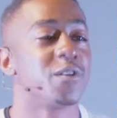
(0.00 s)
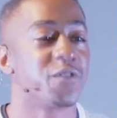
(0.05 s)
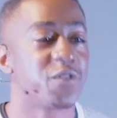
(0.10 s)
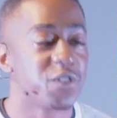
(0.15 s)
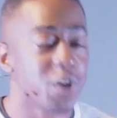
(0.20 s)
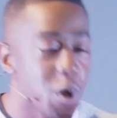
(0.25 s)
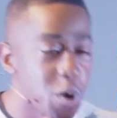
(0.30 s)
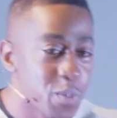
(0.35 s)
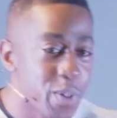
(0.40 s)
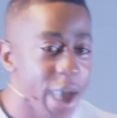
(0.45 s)

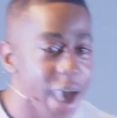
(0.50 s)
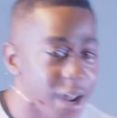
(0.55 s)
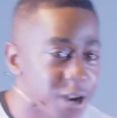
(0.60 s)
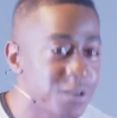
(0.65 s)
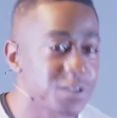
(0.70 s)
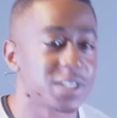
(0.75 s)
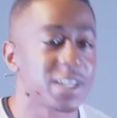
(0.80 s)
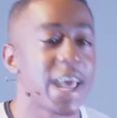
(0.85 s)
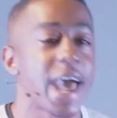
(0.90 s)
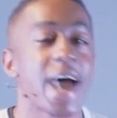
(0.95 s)
flow
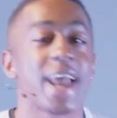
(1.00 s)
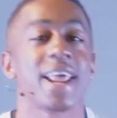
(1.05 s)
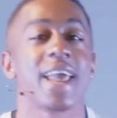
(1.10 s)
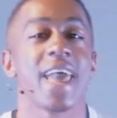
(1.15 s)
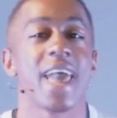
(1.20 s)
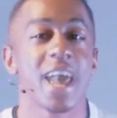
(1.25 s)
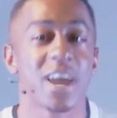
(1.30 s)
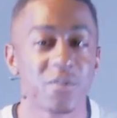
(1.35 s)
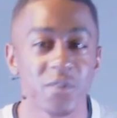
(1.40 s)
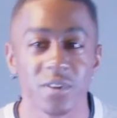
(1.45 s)
patterns. It had
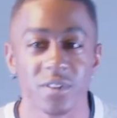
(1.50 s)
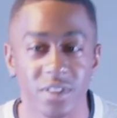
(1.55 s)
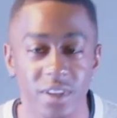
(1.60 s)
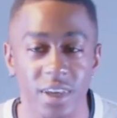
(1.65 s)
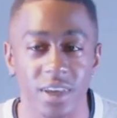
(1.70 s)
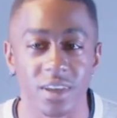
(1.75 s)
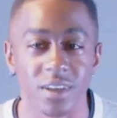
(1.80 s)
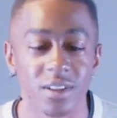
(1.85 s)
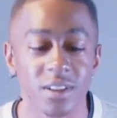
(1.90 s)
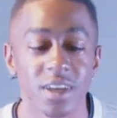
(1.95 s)

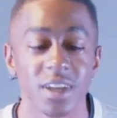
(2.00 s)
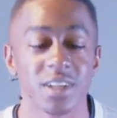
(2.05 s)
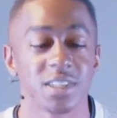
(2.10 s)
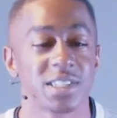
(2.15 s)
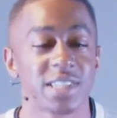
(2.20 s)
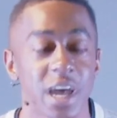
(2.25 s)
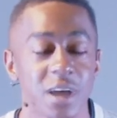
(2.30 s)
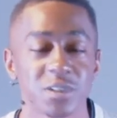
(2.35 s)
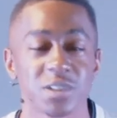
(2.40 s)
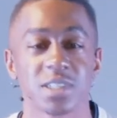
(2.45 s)
everything, and it
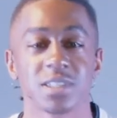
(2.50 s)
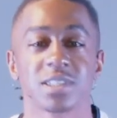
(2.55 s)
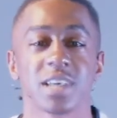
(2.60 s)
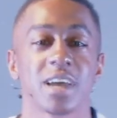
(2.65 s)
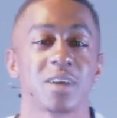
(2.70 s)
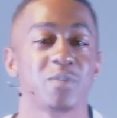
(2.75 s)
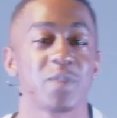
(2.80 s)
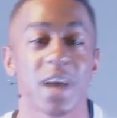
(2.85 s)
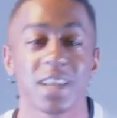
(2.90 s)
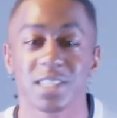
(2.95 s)
sounded just
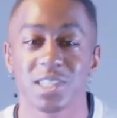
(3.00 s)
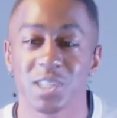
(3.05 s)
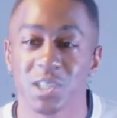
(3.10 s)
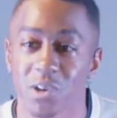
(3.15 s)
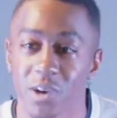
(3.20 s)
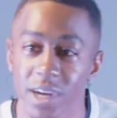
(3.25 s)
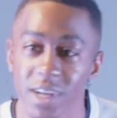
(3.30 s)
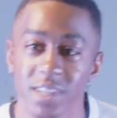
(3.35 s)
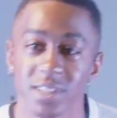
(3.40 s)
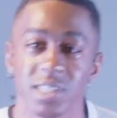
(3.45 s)
like them. That's
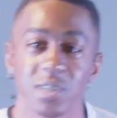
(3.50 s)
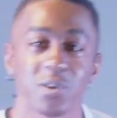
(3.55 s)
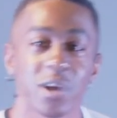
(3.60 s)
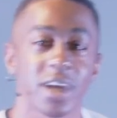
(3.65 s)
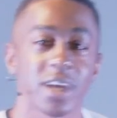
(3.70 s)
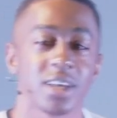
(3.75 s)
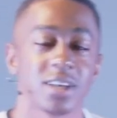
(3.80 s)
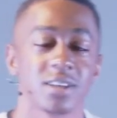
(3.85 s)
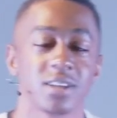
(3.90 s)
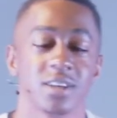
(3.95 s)
crazy,
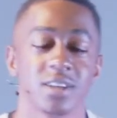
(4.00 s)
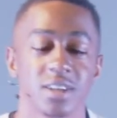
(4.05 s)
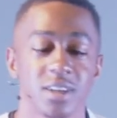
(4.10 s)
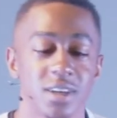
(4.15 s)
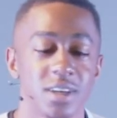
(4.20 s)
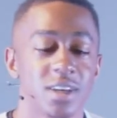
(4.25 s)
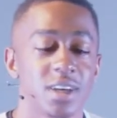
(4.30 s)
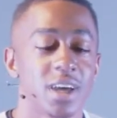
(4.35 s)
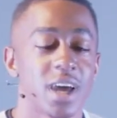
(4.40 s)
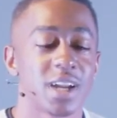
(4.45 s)
right?
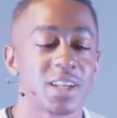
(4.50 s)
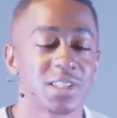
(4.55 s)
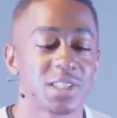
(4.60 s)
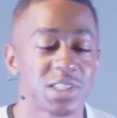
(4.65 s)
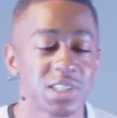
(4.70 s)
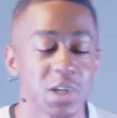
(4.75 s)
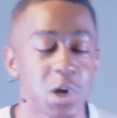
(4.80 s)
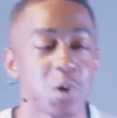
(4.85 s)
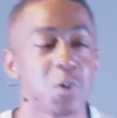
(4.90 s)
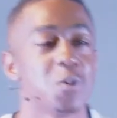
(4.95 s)
That is
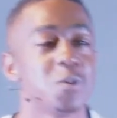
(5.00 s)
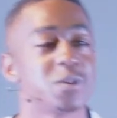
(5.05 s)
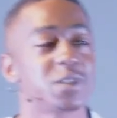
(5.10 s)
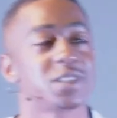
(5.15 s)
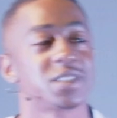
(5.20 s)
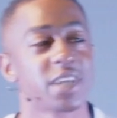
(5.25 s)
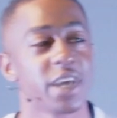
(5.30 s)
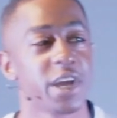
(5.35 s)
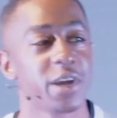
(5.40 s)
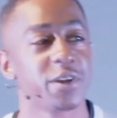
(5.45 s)
so
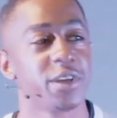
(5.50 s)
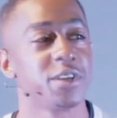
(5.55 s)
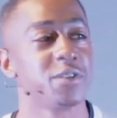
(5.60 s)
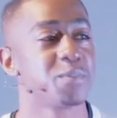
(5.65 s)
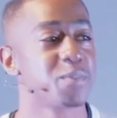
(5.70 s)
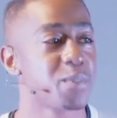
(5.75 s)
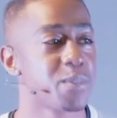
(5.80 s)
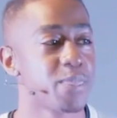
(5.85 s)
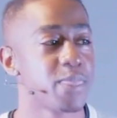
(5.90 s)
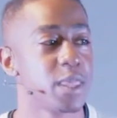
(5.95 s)
scary.
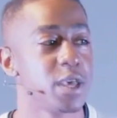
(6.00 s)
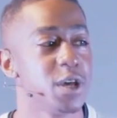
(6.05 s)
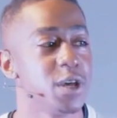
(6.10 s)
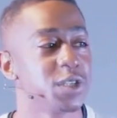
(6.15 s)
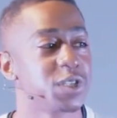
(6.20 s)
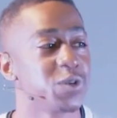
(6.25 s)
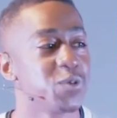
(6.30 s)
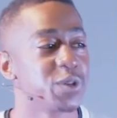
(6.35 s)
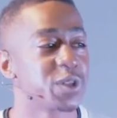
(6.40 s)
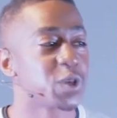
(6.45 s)

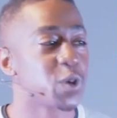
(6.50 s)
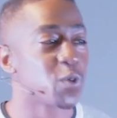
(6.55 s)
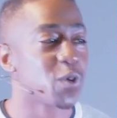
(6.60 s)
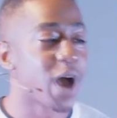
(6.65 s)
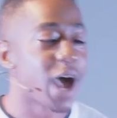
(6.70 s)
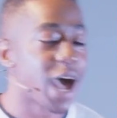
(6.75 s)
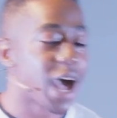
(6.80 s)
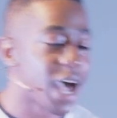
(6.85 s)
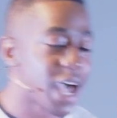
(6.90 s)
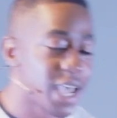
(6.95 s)
So with the
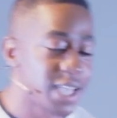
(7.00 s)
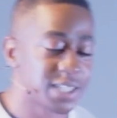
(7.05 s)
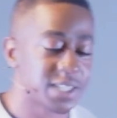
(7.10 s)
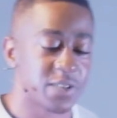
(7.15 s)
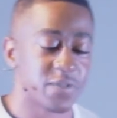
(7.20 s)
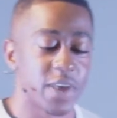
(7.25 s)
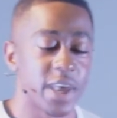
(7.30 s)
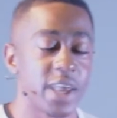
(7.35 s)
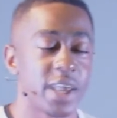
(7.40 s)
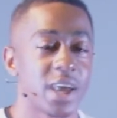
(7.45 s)
rise
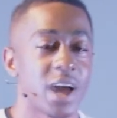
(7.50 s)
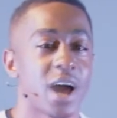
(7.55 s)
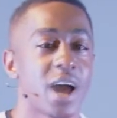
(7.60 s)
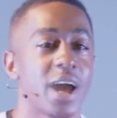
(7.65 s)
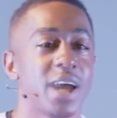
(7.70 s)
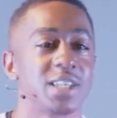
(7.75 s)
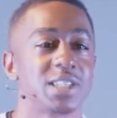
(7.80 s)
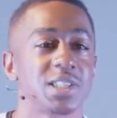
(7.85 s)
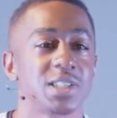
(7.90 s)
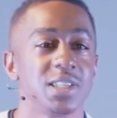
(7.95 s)
of
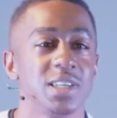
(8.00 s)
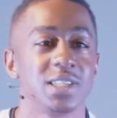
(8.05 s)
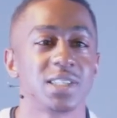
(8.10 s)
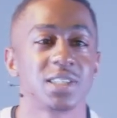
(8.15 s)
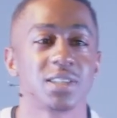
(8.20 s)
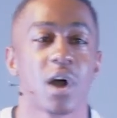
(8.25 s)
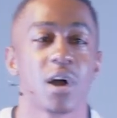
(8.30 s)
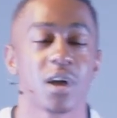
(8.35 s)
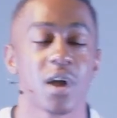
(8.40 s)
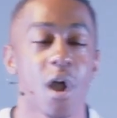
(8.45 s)
AI, it's
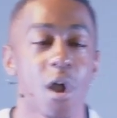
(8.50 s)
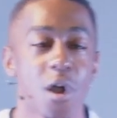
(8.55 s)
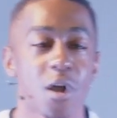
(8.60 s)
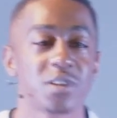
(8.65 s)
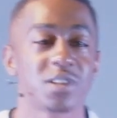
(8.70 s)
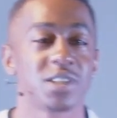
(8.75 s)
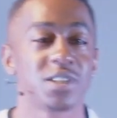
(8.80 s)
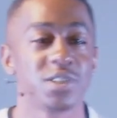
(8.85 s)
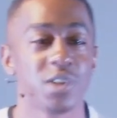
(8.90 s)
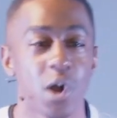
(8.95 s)

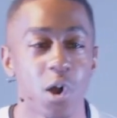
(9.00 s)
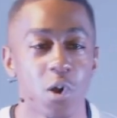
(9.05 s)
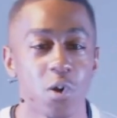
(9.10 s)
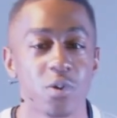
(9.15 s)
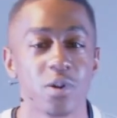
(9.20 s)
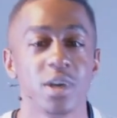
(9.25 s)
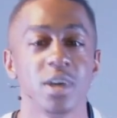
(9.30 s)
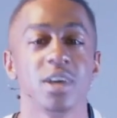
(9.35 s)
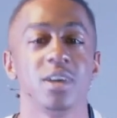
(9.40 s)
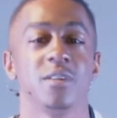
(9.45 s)
hard to know
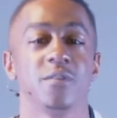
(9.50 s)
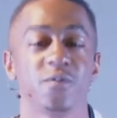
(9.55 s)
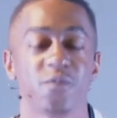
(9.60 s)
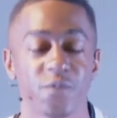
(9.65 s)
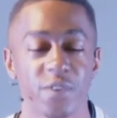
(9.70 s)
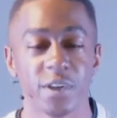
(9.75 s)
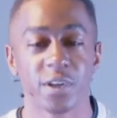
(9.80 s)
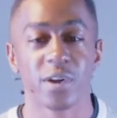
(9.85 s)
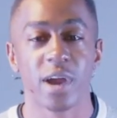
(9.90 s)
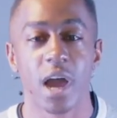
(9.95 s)
and
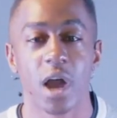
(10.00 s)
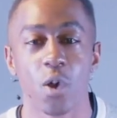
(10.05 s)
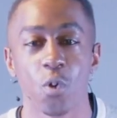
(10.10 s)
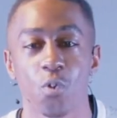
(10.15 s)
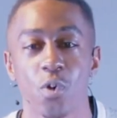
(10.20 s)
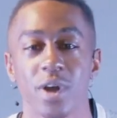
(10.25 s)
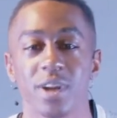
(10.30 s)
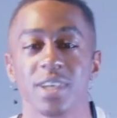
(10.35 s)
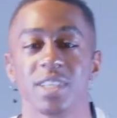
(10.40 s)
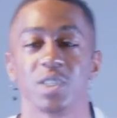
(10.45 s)
figure out
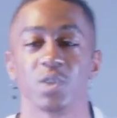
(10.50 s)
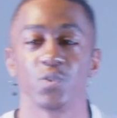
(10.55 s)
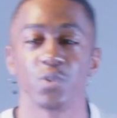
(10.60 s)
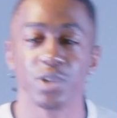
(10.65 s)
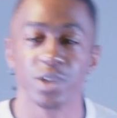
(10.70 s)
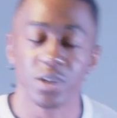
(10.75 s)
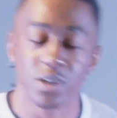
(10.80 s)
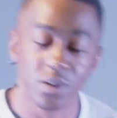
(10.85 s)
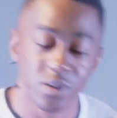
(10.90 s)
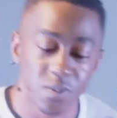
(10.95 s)
what is
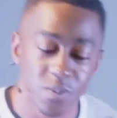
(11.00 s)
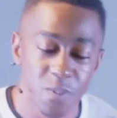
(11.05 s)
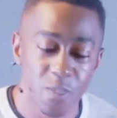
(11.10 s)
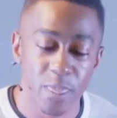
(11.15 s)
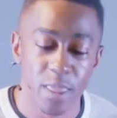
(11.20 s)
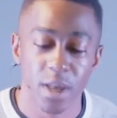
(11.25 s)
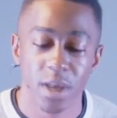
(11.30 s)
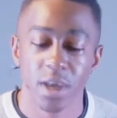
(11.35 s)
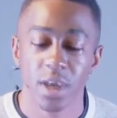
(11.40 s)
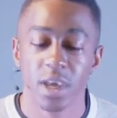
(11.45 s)
real
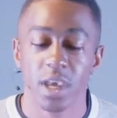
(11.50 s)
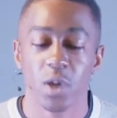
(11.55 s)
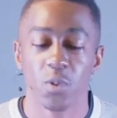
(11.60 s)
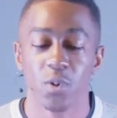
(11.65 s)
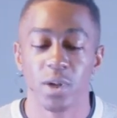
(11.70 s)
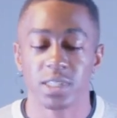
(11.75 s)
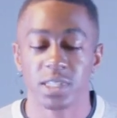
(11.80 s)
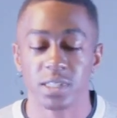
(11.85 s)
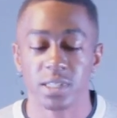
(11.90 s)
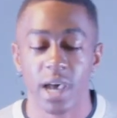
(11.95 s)
and
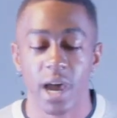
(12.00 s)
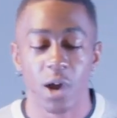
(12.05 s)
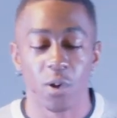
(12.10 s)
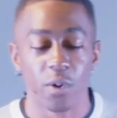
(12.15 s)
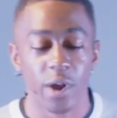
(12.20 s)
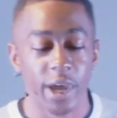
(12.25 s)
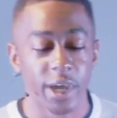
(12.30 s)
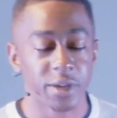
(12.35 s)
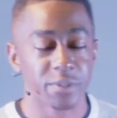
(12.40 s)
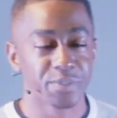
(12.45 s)
what's not,
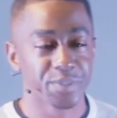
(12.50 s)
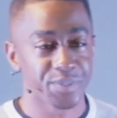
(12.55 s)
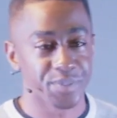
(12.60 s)
right?